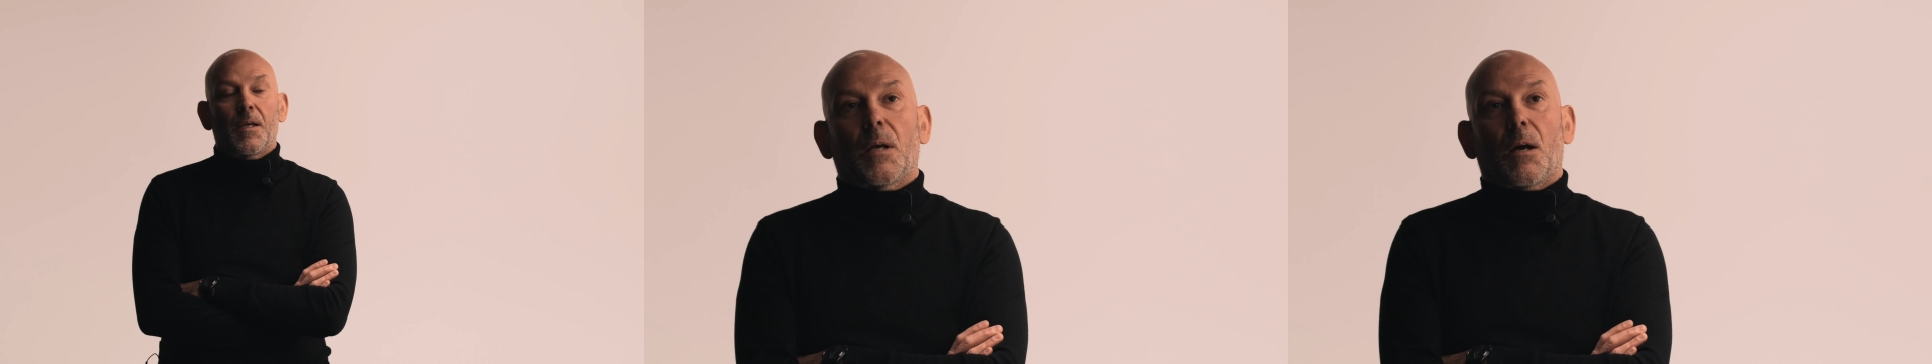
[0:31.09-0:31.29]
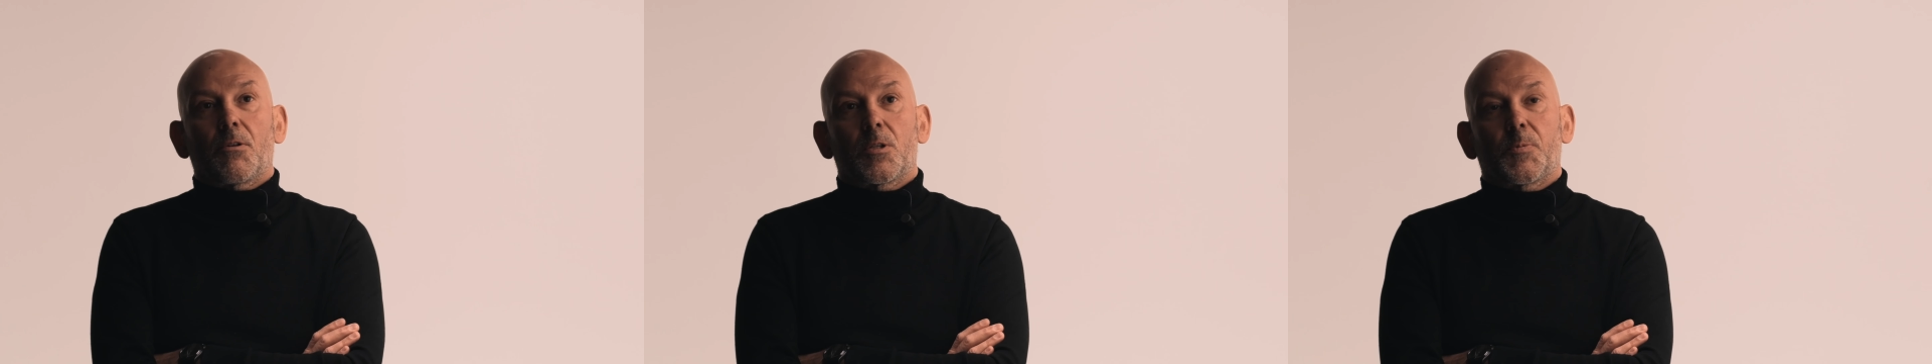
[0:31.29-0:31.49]

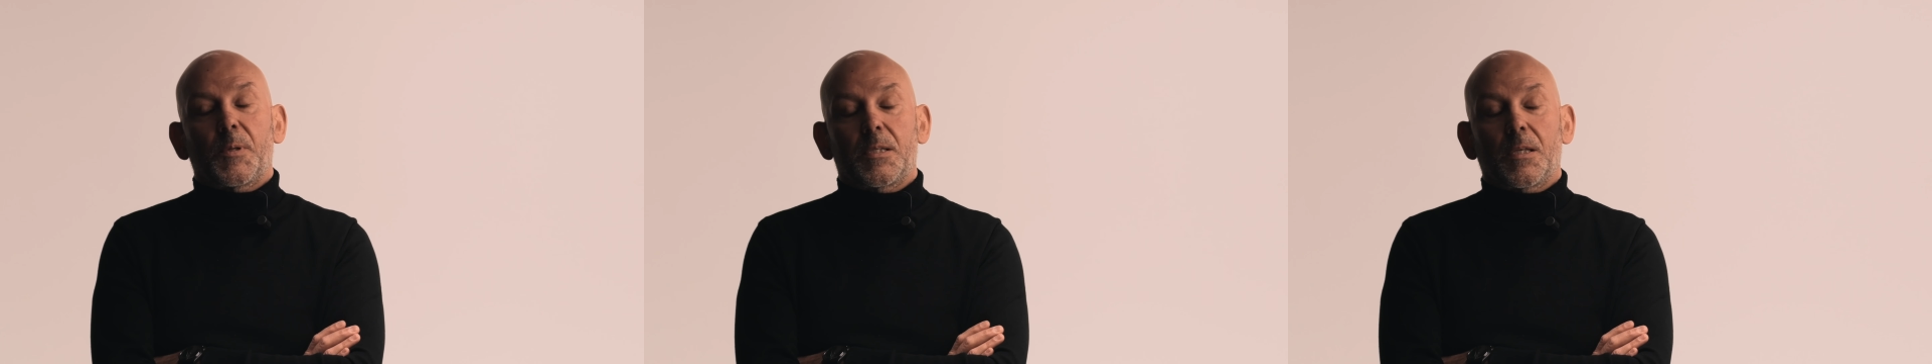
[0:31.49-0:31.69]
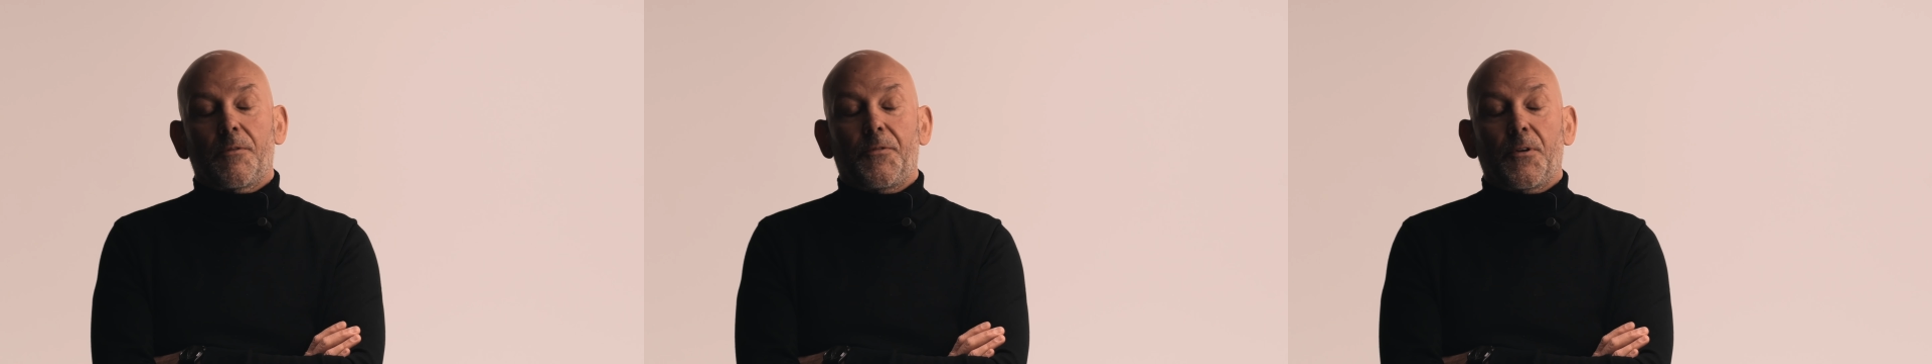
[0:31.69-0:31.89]
Our
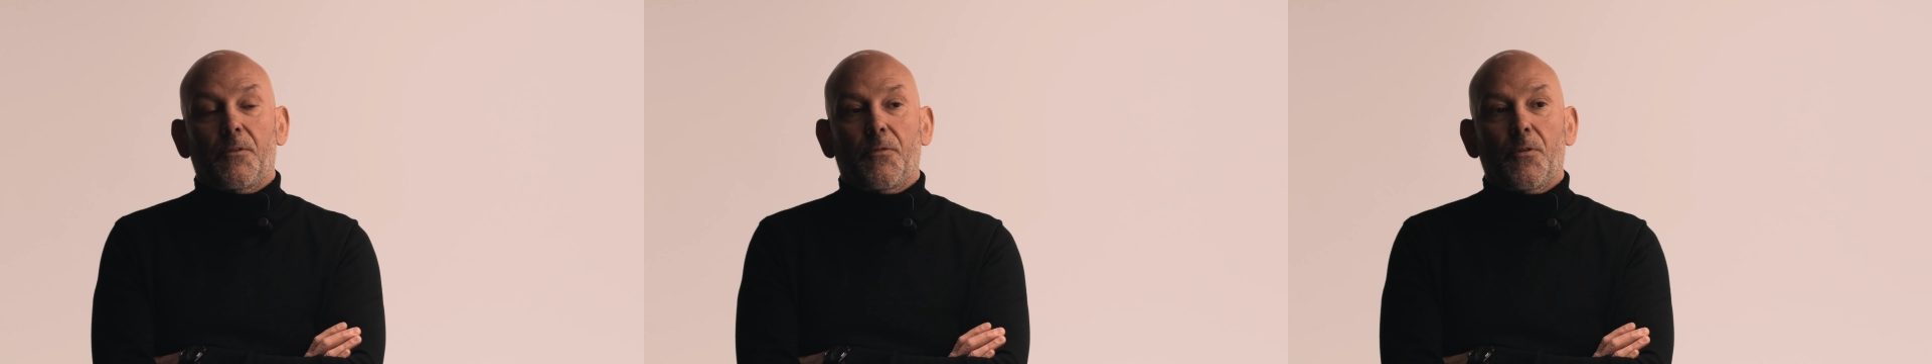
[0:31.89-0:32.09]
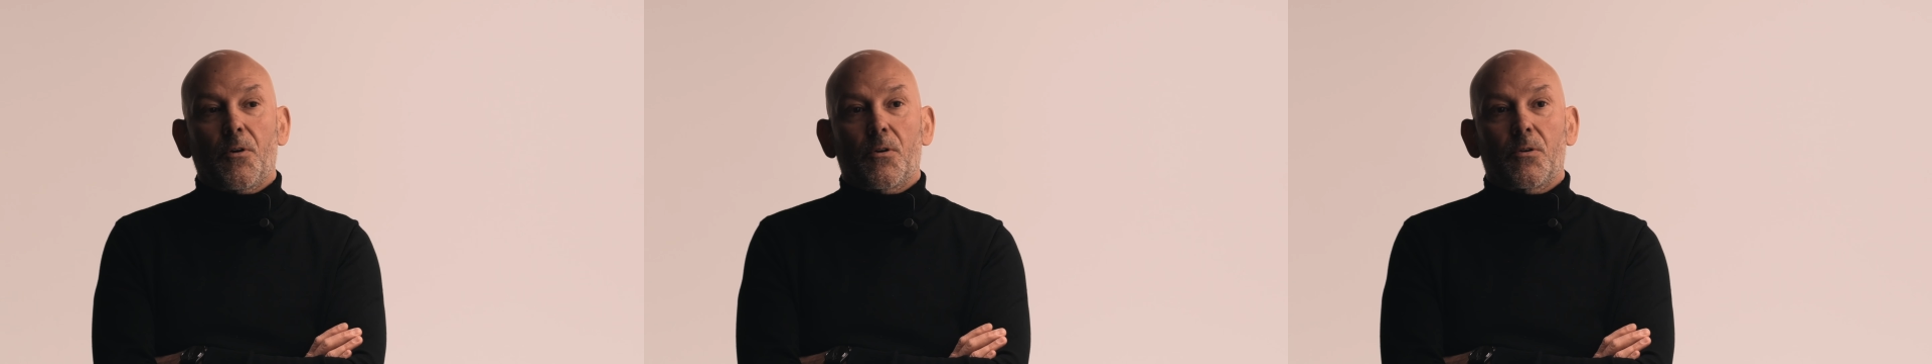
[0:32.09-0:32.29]
specific
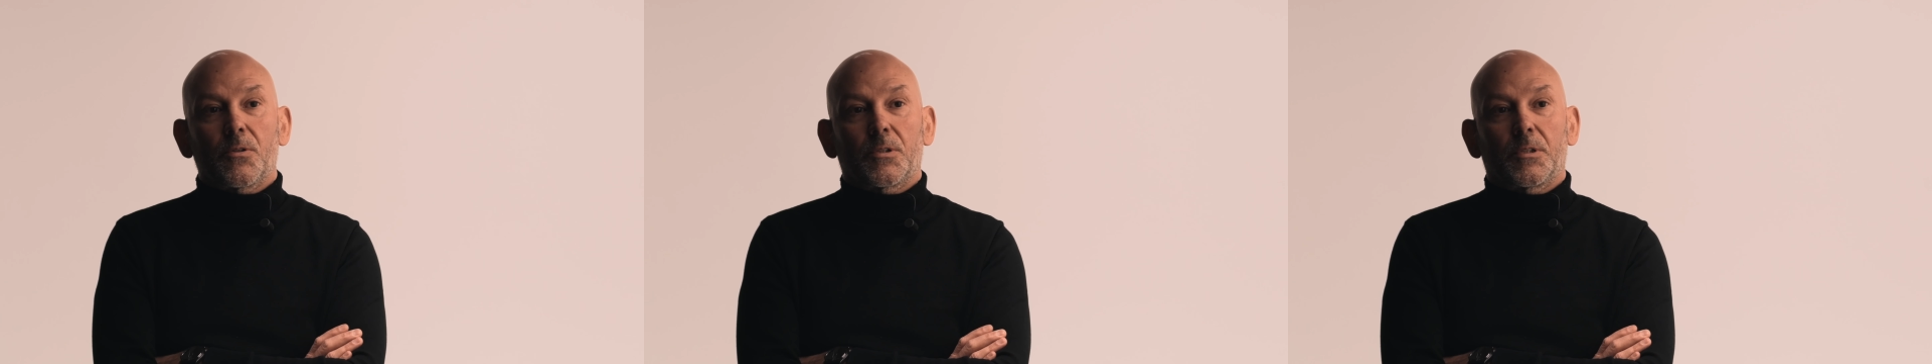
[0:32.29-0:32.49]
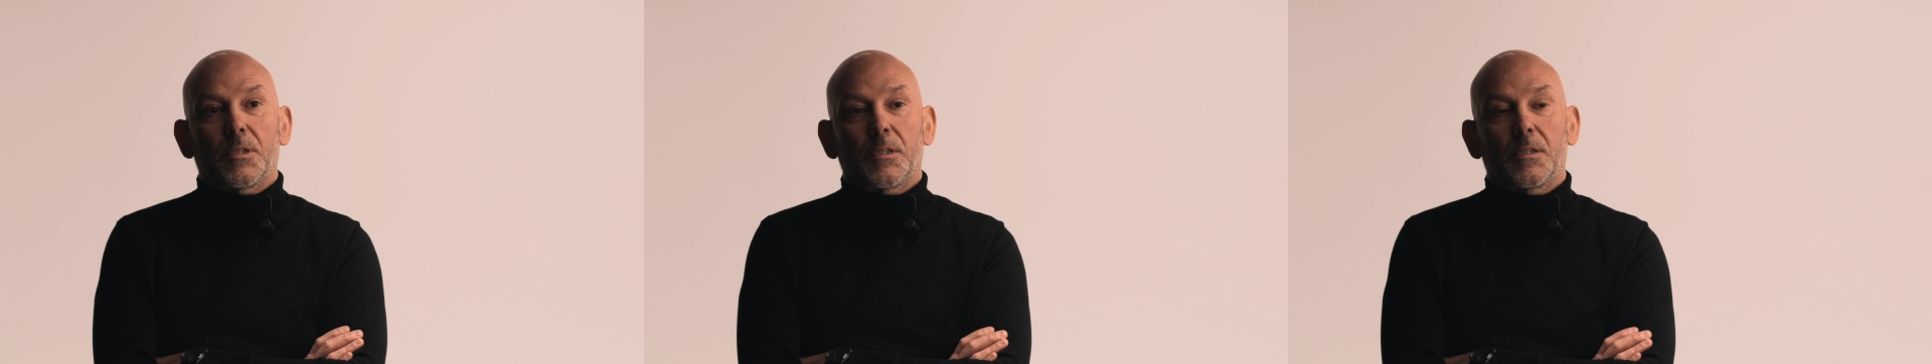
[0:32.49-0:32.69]

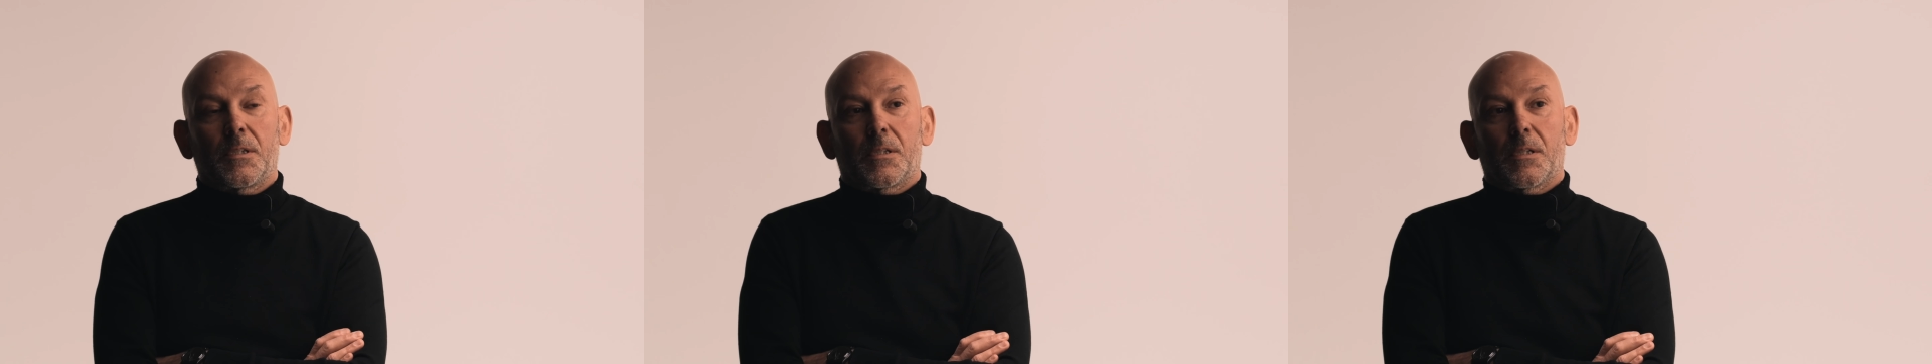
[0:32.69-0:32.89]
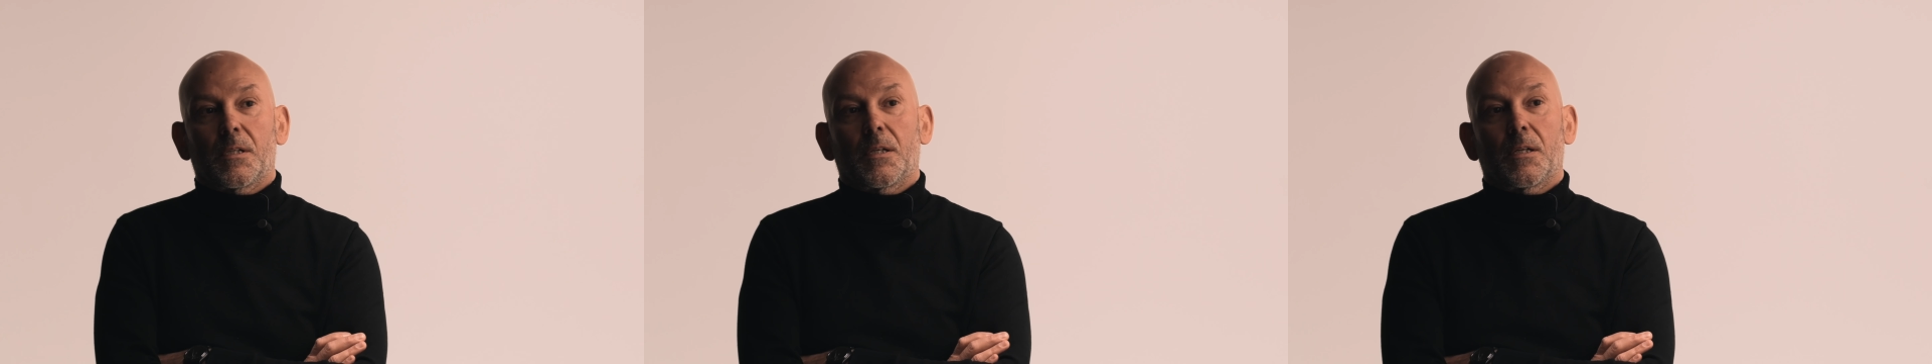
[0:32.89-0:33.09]
focus is